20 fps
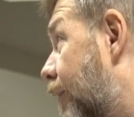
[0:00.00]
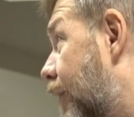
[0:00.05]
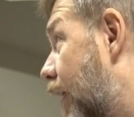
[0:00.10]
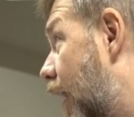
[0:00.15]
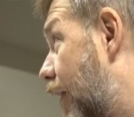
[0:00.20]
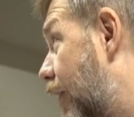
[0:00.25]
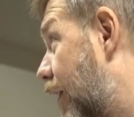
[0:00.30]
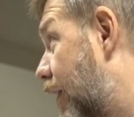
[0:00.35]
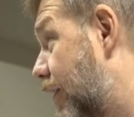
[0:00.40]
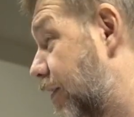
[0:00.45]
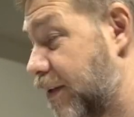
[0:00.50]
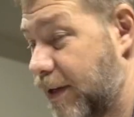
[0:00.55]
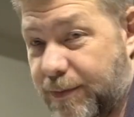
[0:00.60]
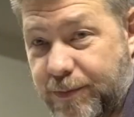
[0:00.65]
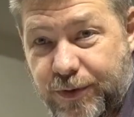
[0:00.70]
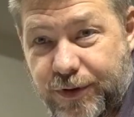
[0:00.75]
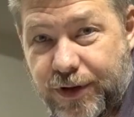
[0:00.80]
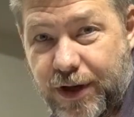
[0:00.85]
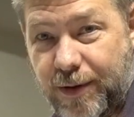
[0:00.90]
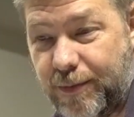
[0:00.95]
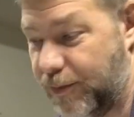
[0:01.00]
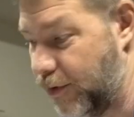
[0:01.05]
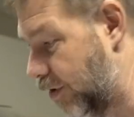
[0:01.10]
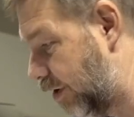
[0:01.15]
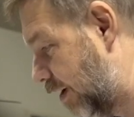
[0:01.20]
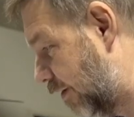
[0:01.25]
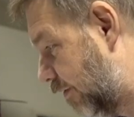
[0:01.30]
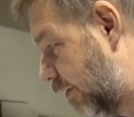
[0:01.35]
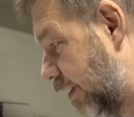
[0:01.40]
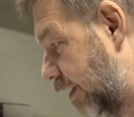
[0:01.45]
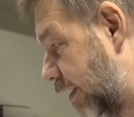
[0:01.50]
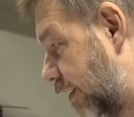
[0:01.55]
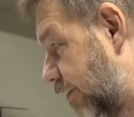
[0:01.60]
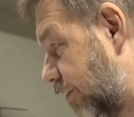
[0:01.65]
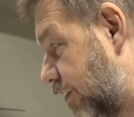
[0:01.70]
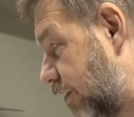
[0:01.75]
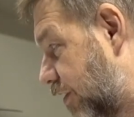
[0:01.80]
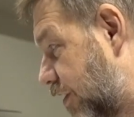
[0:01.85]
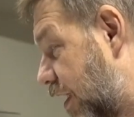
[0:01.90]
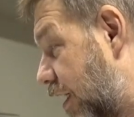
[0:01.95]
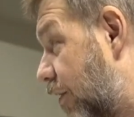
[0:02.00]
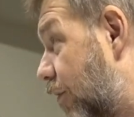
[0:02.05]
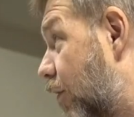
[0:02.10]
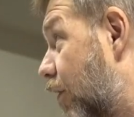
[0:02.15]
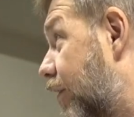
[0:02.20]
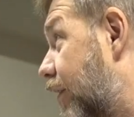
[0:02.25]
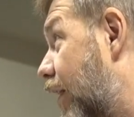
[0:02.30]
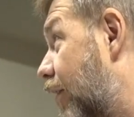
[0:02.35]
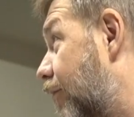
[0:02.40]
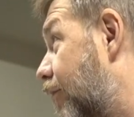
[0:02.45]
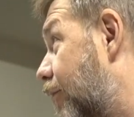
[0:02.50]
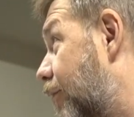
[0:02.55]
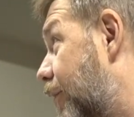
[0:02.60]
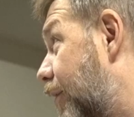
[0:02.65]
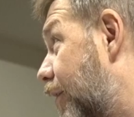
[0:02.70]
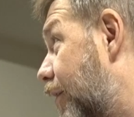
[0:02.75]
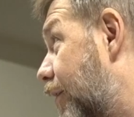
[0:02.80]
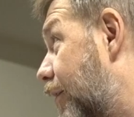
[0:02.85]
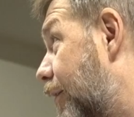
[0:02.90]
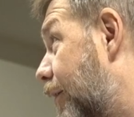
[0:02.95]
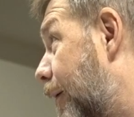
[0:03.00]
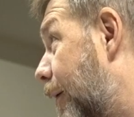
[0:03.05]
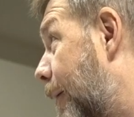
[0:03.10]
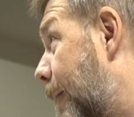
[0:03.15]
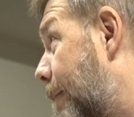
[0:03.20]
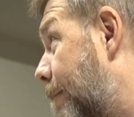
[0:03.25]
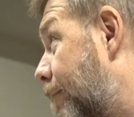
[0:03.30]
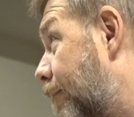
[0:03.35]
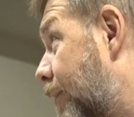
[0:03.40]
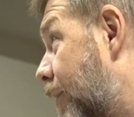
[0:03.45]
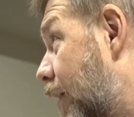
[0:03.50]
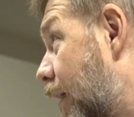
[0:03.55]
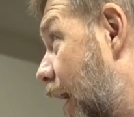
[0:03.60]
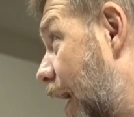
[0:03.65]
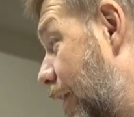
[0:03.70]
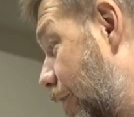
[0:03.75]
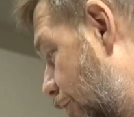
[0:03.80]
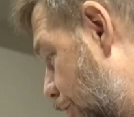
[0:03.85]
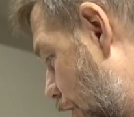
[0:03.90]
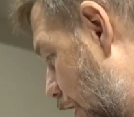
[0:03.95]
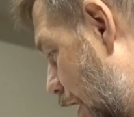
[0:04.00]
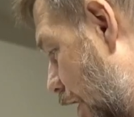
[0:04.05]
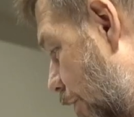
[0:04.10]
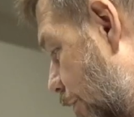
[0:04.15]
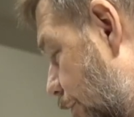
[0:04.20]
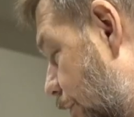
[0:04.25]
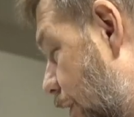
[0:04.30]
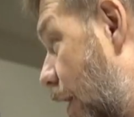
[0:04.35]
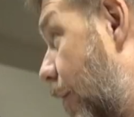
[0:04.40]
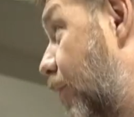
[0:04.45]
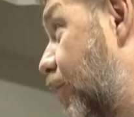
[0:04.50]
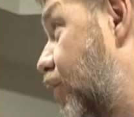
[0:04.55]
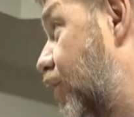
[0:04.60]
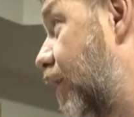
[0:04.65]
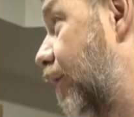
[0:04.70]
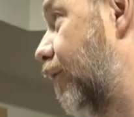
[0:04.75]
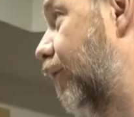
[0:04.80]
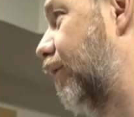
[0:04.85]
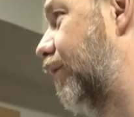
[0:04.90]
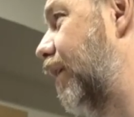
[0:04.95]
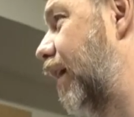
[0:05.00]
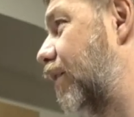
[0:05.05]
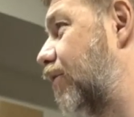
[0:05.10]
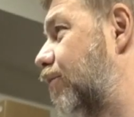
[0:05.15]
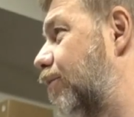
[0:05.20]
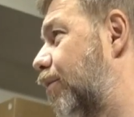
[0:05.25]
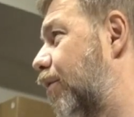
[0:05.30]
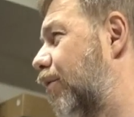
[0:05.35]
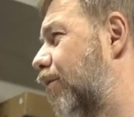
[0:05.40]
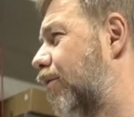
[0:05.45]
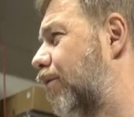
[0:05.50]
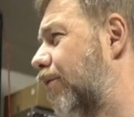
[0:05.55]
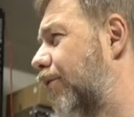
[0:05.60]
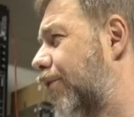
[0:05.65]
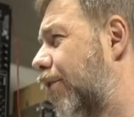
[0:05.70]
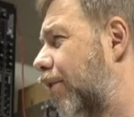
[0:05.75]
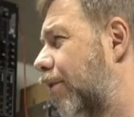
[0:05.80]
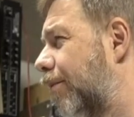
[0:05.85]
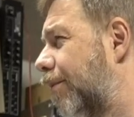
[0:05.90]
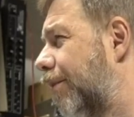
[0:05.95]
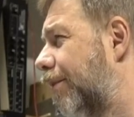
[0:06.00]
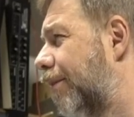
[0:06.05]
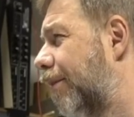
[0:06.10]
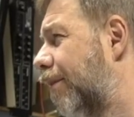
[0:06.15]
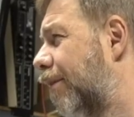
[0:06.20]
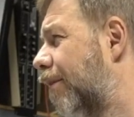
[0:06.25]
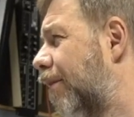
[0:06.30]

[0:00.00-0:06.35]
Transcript: I think a simple number, and everything else is kind of worked out from there. I don't know how much different the actual protocols are, but